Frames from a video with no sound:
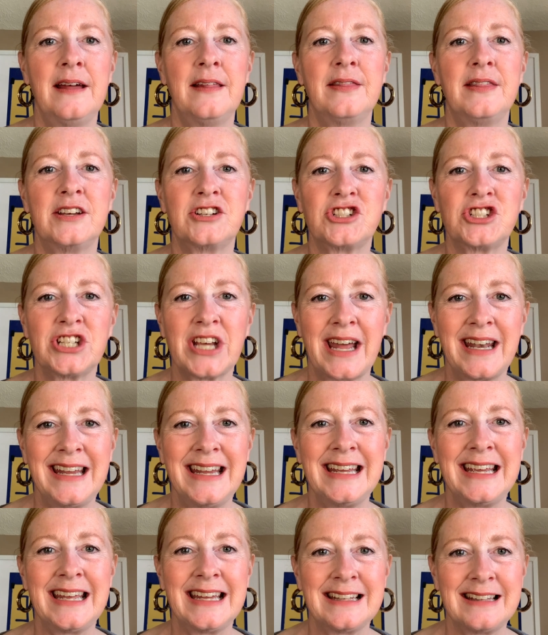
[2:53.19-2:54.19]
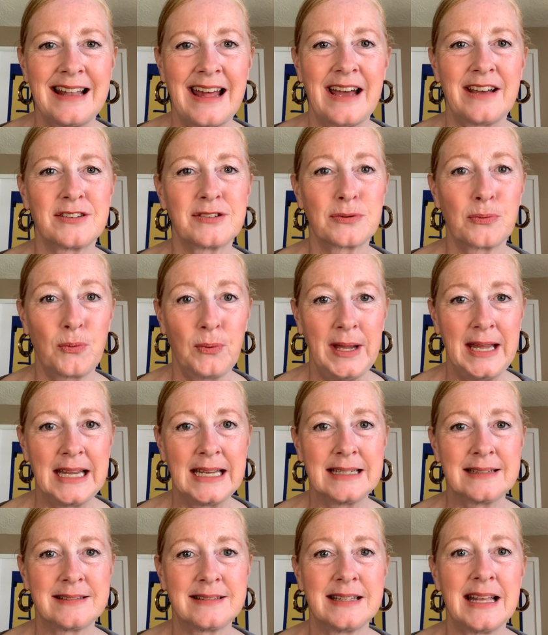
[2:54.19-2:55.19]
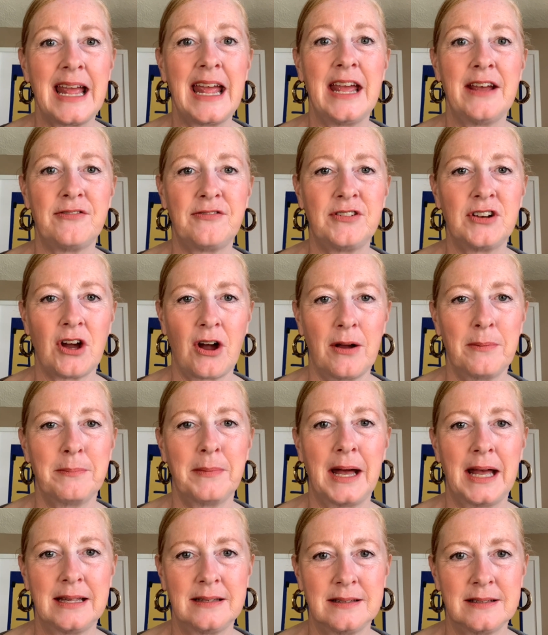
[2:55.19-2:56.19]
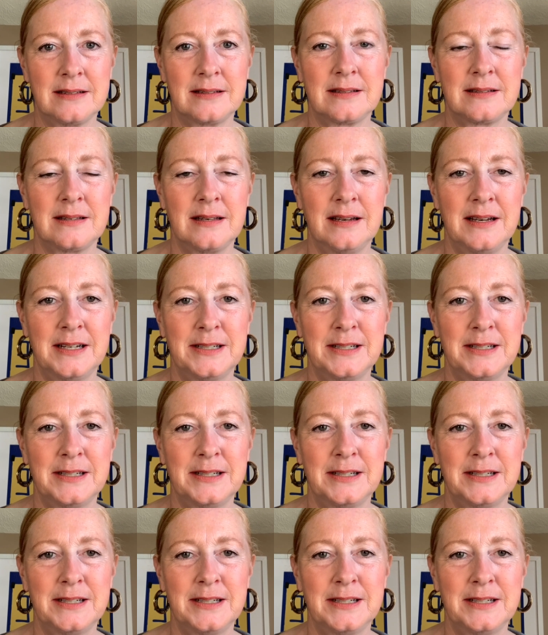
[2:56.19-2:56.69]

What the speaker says: the shedding can last weeks, if not months.